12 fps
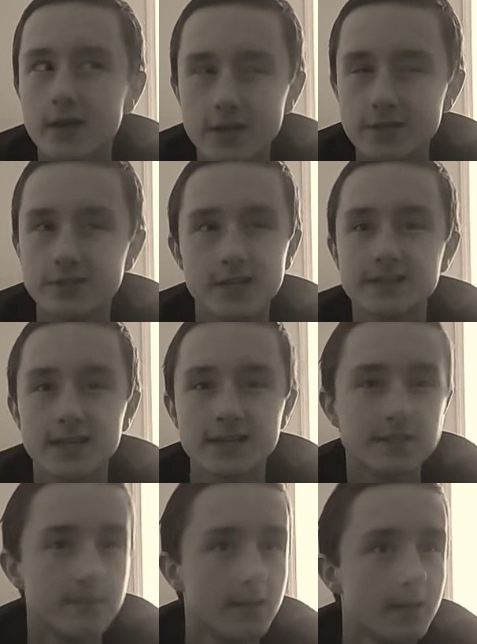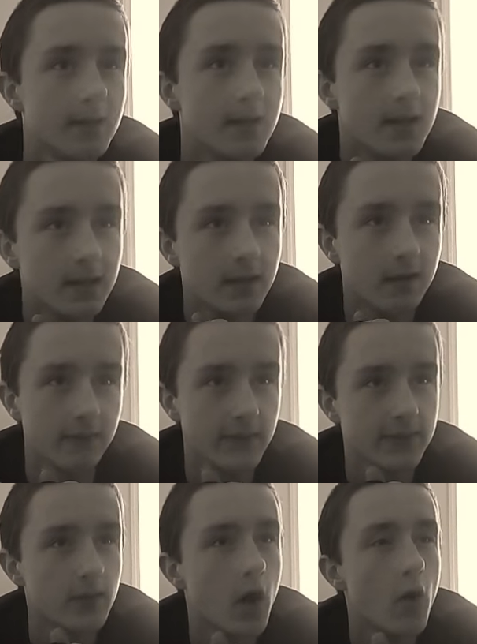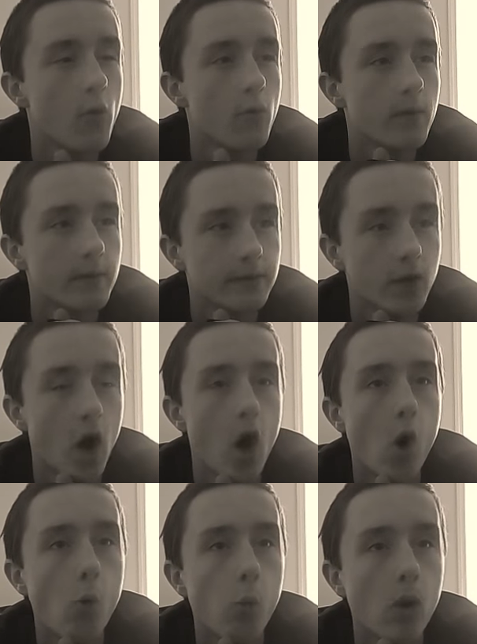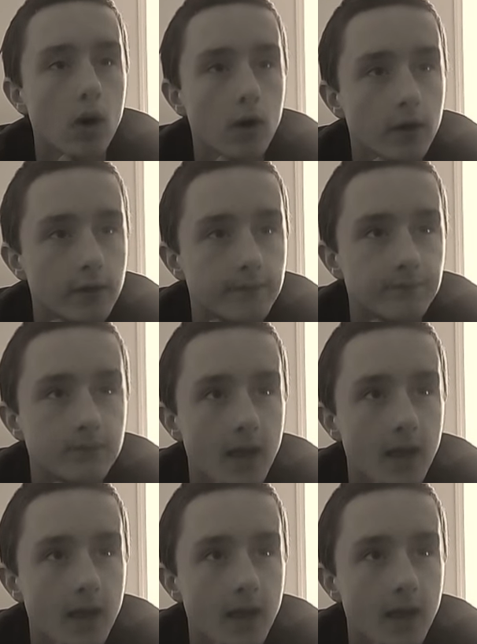he just says that to me, literally with no word.